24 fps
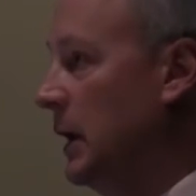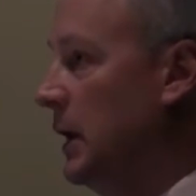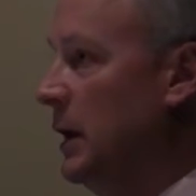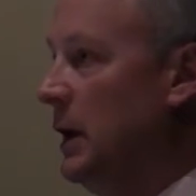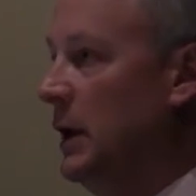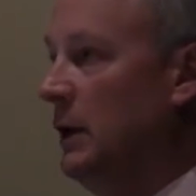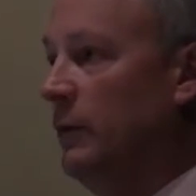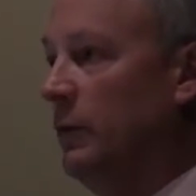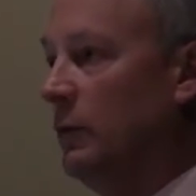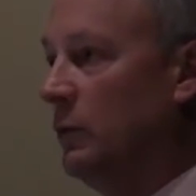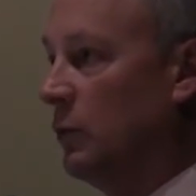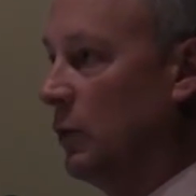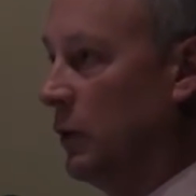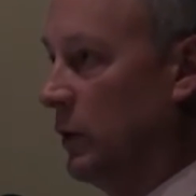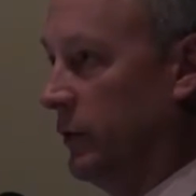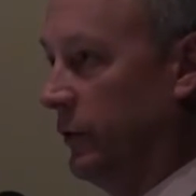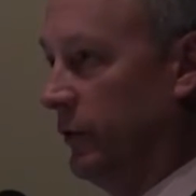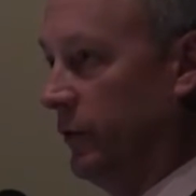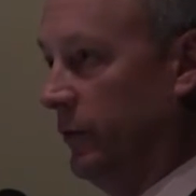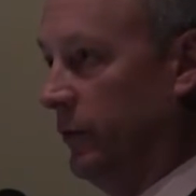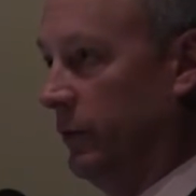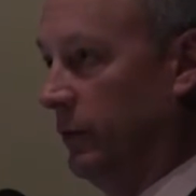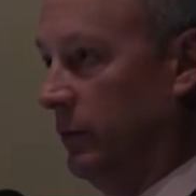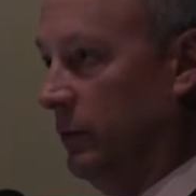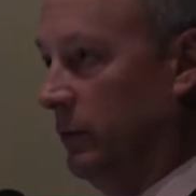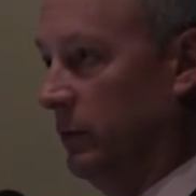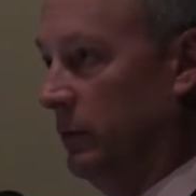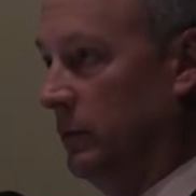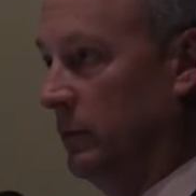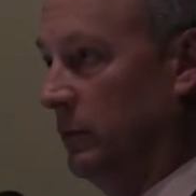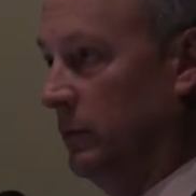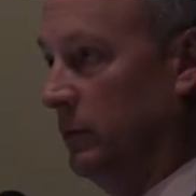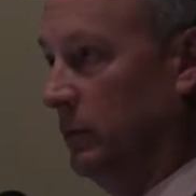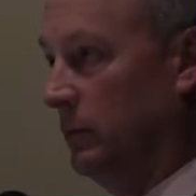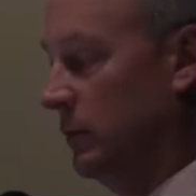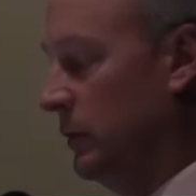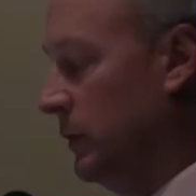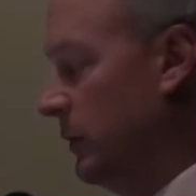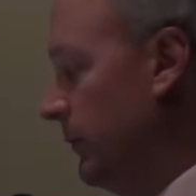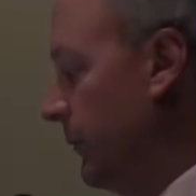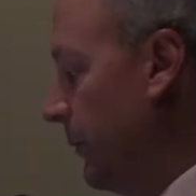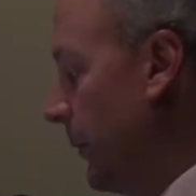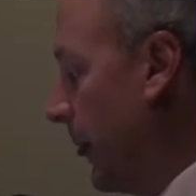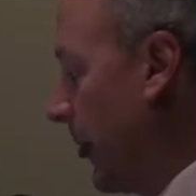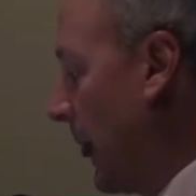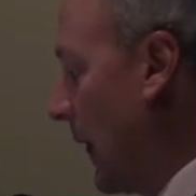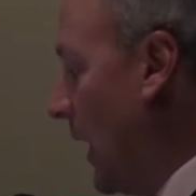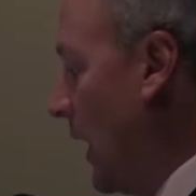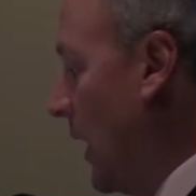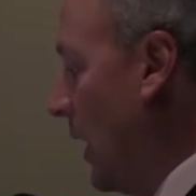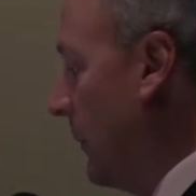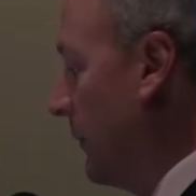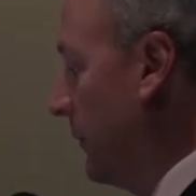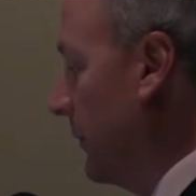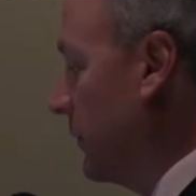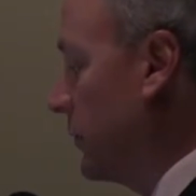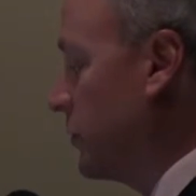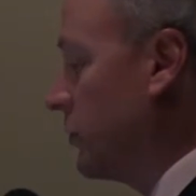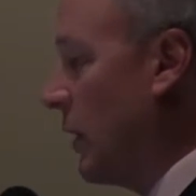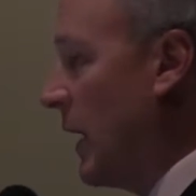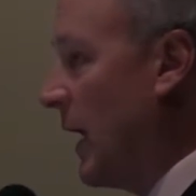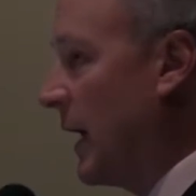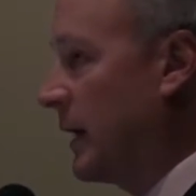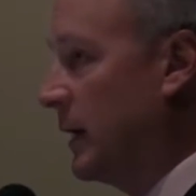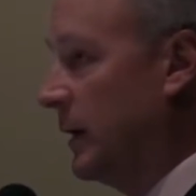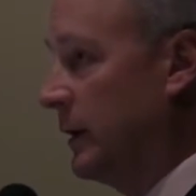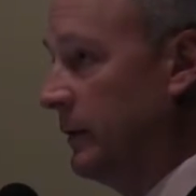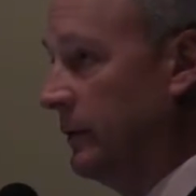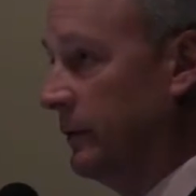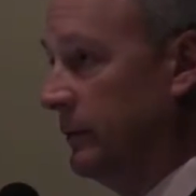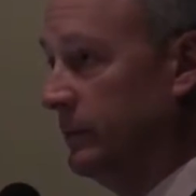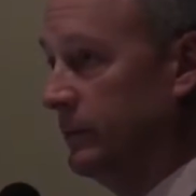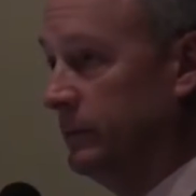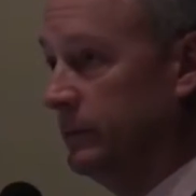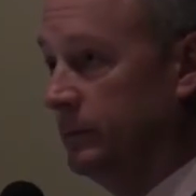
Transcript: even worse. Tracking.